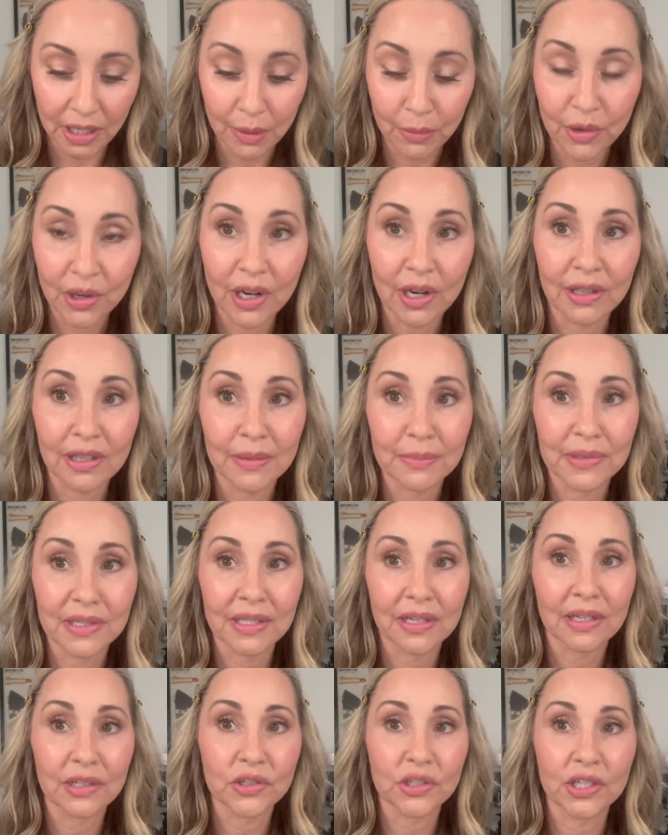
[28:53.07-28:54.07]
And when our lips
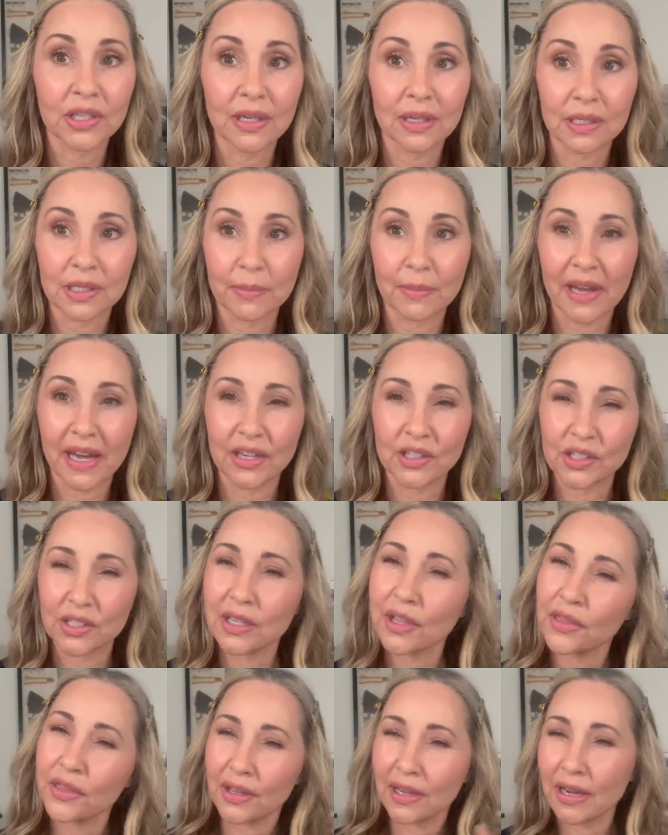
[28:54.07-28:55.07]
and our cheeks match,
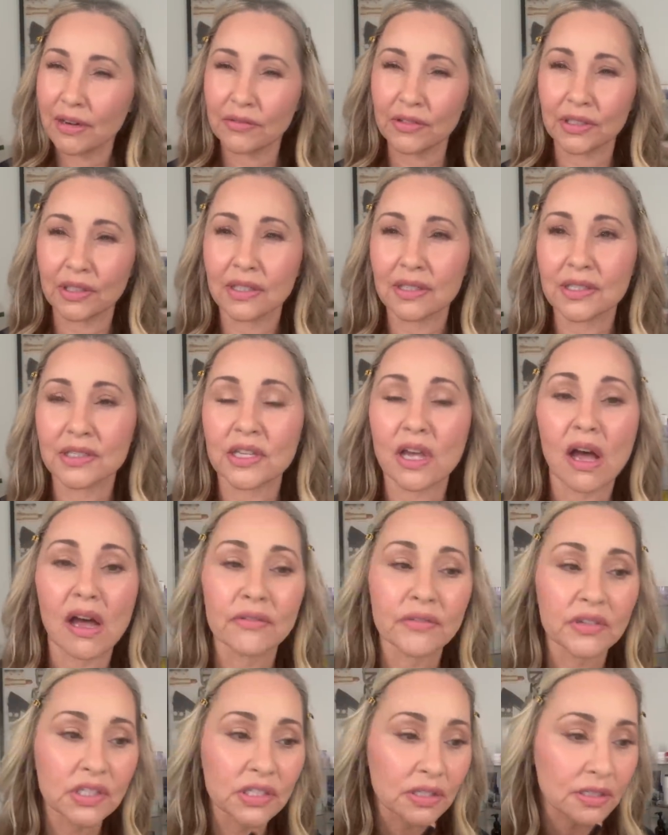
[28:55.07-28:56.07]
nothing ever looks
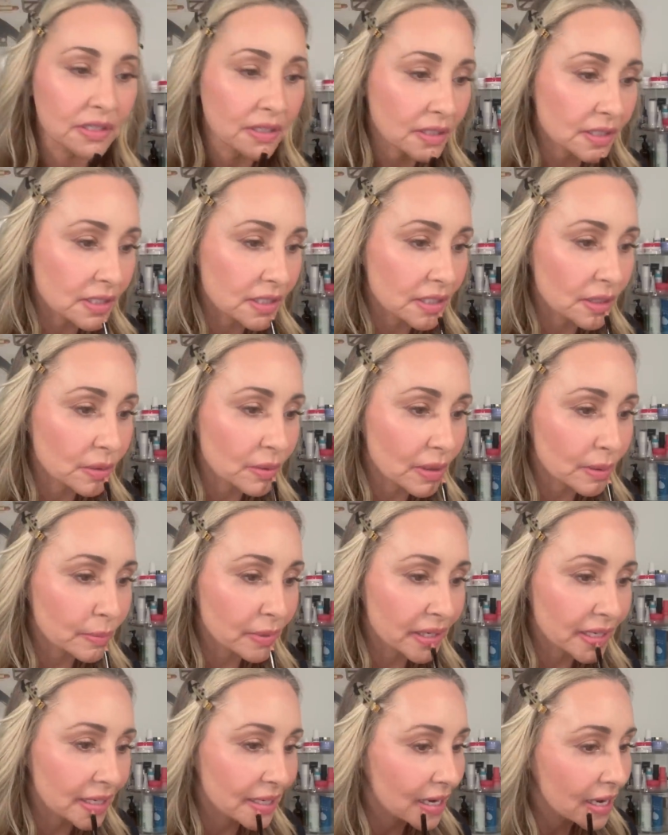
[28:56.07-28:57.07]
off. It just looks so well
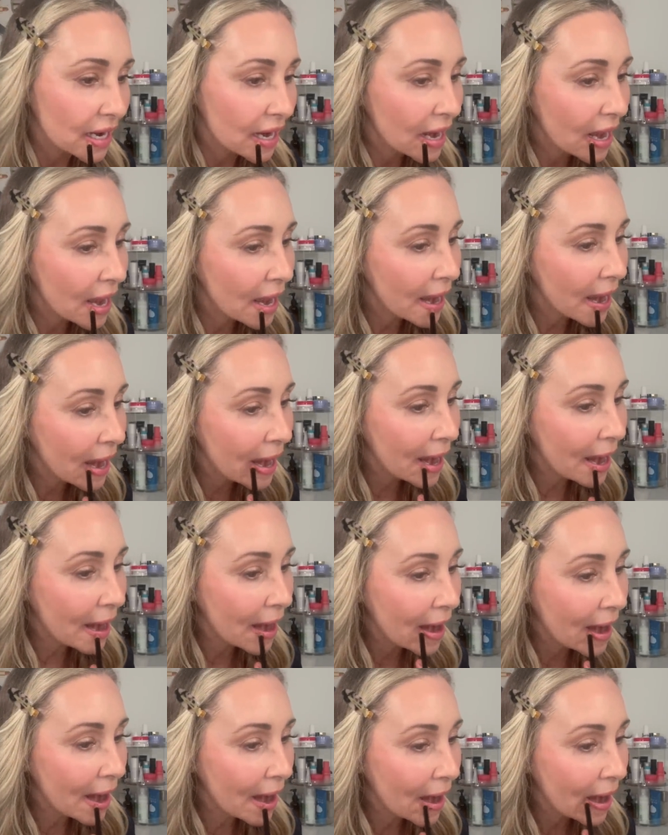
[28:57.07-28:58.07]
blended.
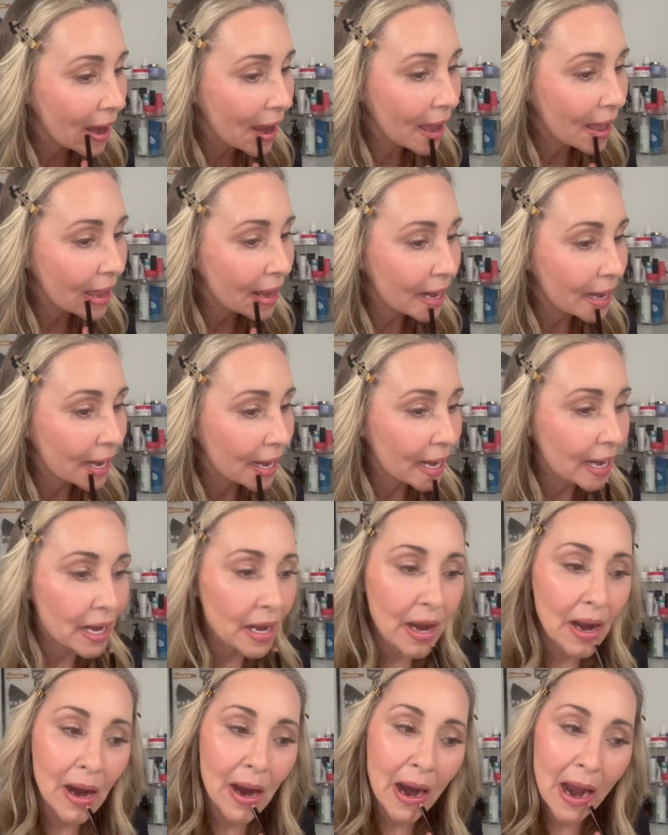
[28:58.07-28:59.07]
I like to do